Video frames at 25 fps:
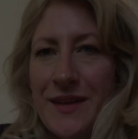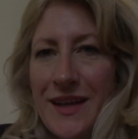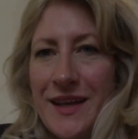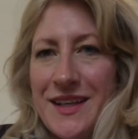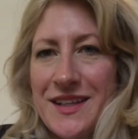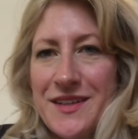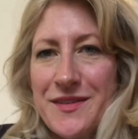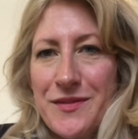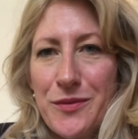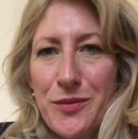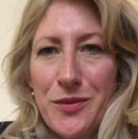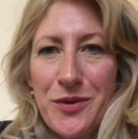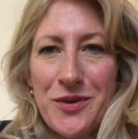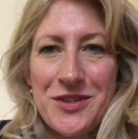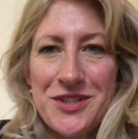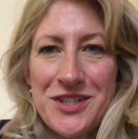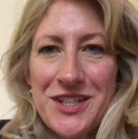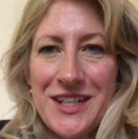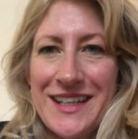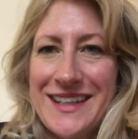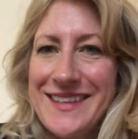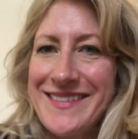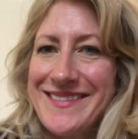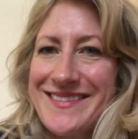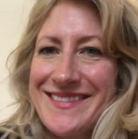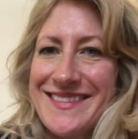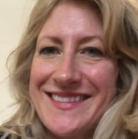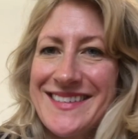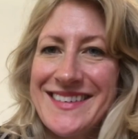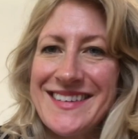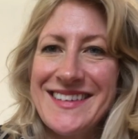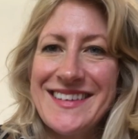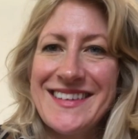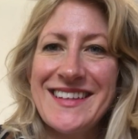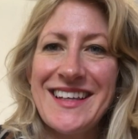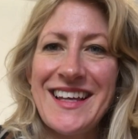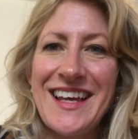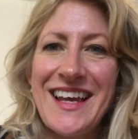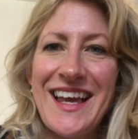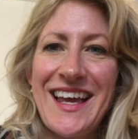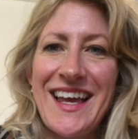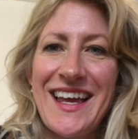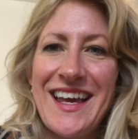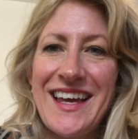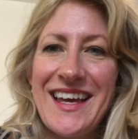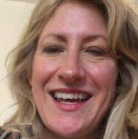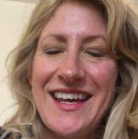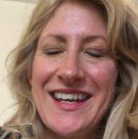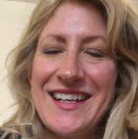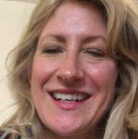Thanks for watching,
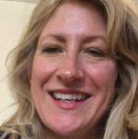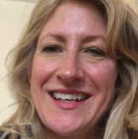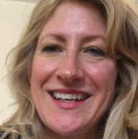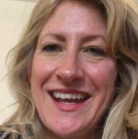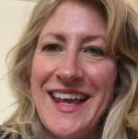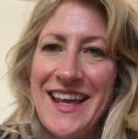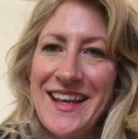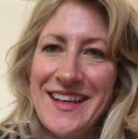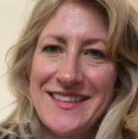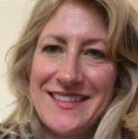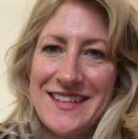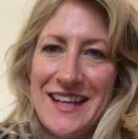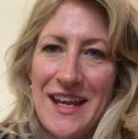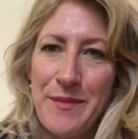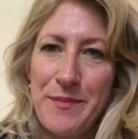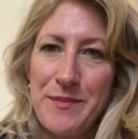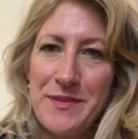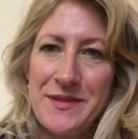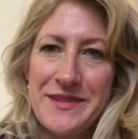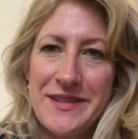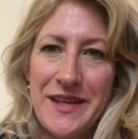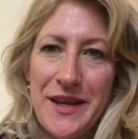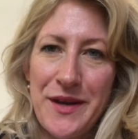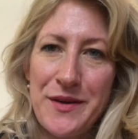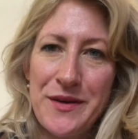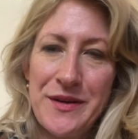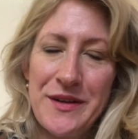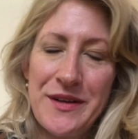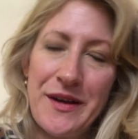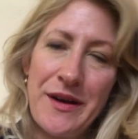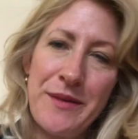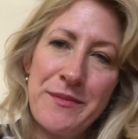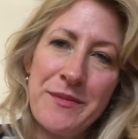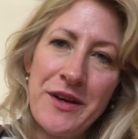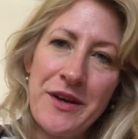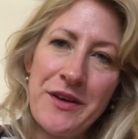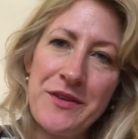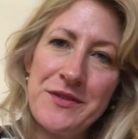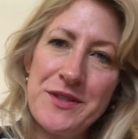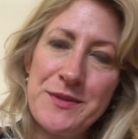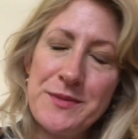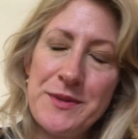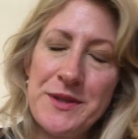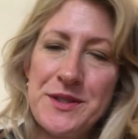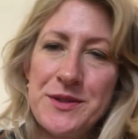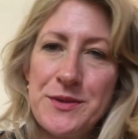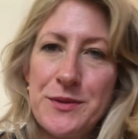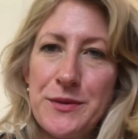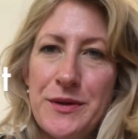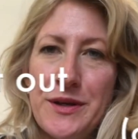and next episode I'm going to
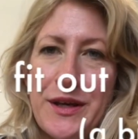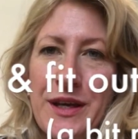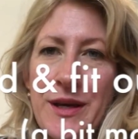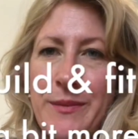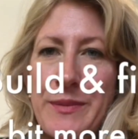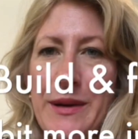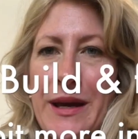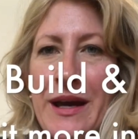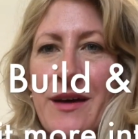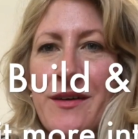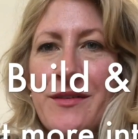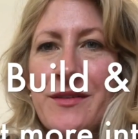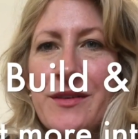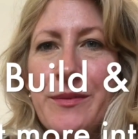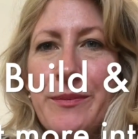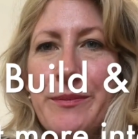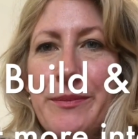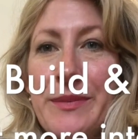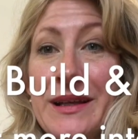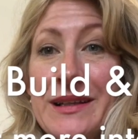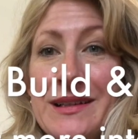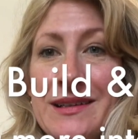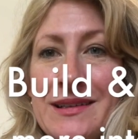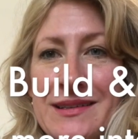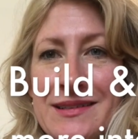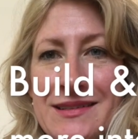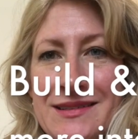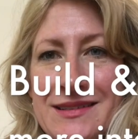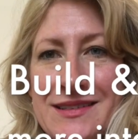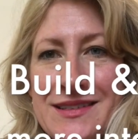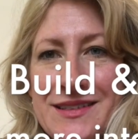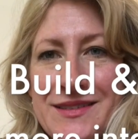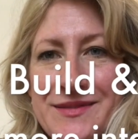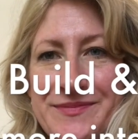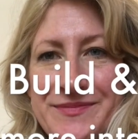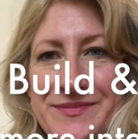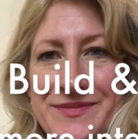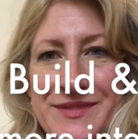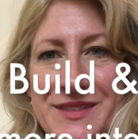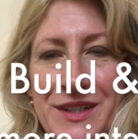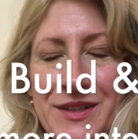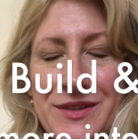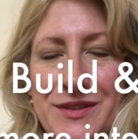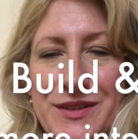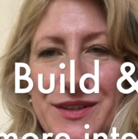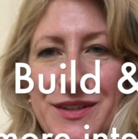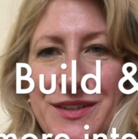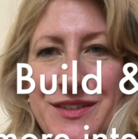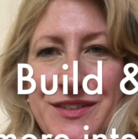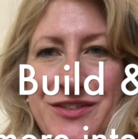be talking about the build, so
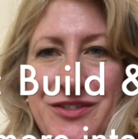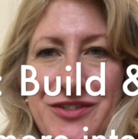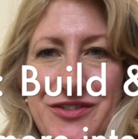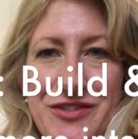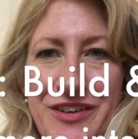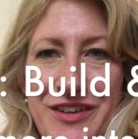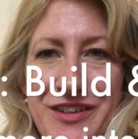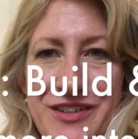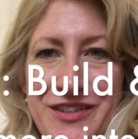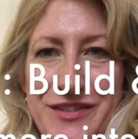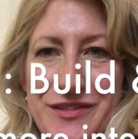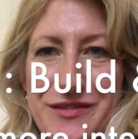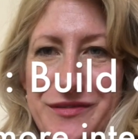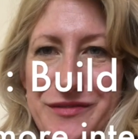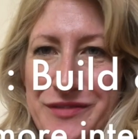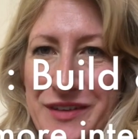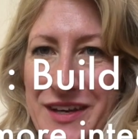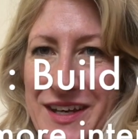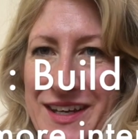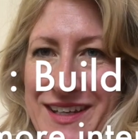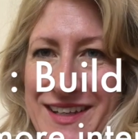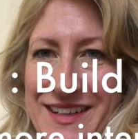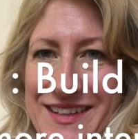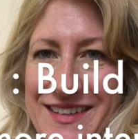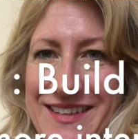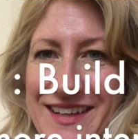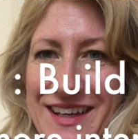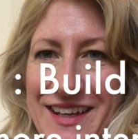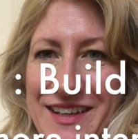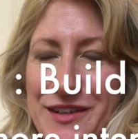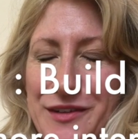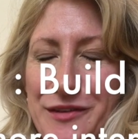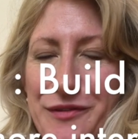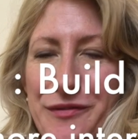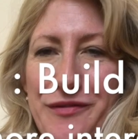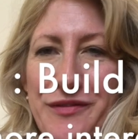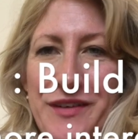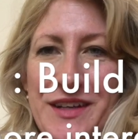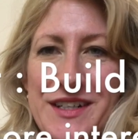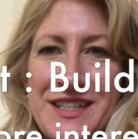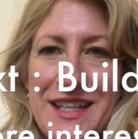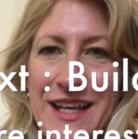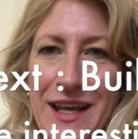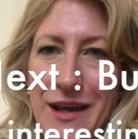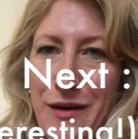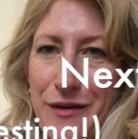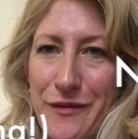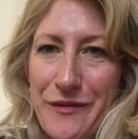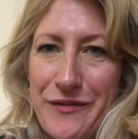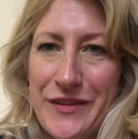the construction phase and the fit
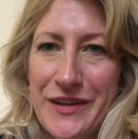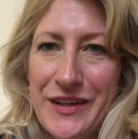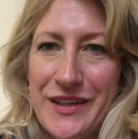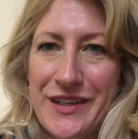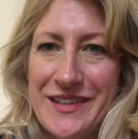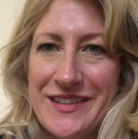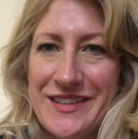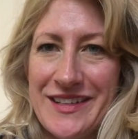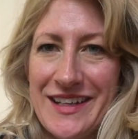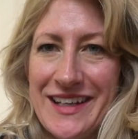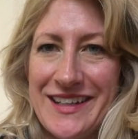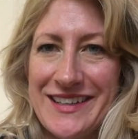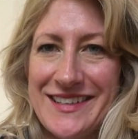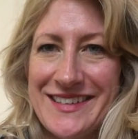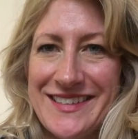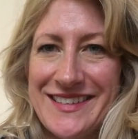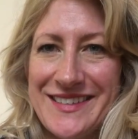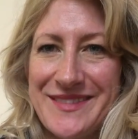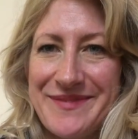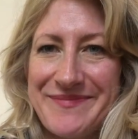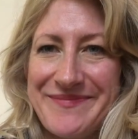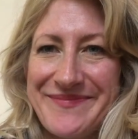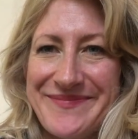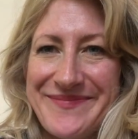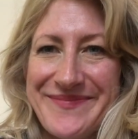out of the containers.